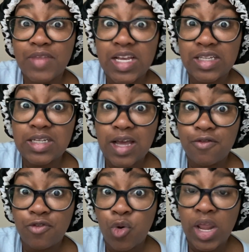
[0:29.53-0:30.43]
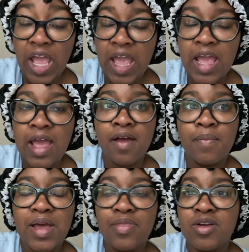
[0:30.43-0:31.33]
It's 10:40 a.m.
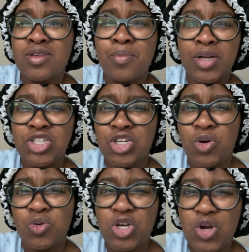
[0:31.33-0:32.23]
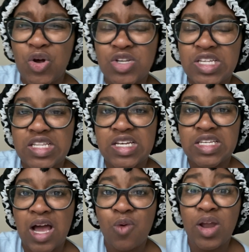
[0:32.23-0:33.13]
and there's a bunch of coaching calls and things
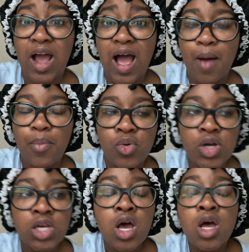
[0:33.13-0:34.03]
I want to hop on.